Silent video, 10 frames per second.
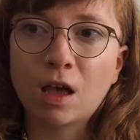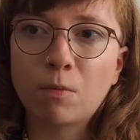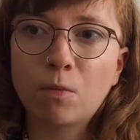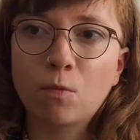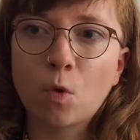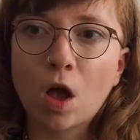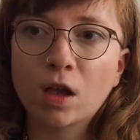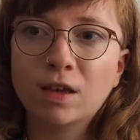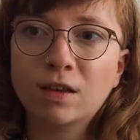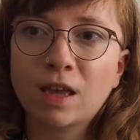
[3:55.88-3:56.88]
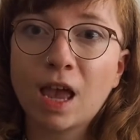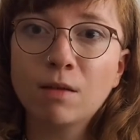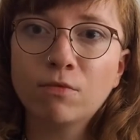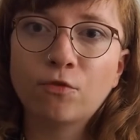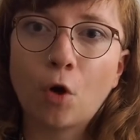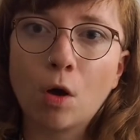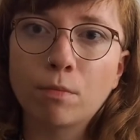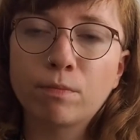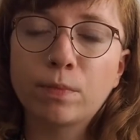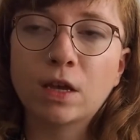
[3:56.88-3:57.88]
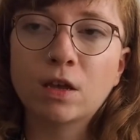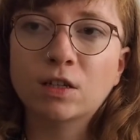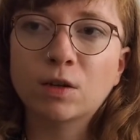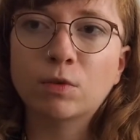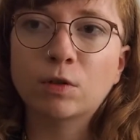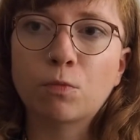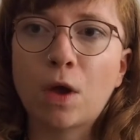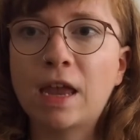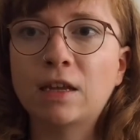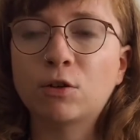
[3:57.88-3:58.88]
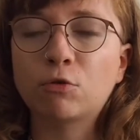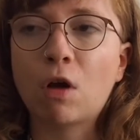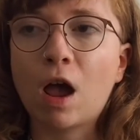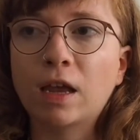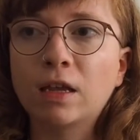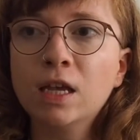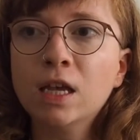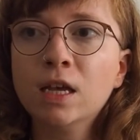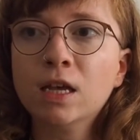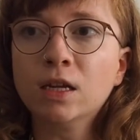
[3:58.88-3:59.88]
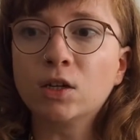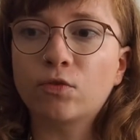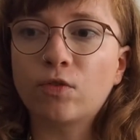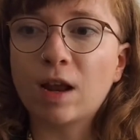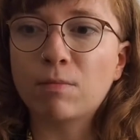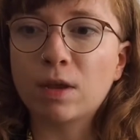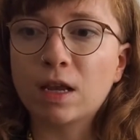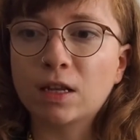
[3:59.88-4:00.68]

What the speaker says: work came from, because it was a way to try to frame me as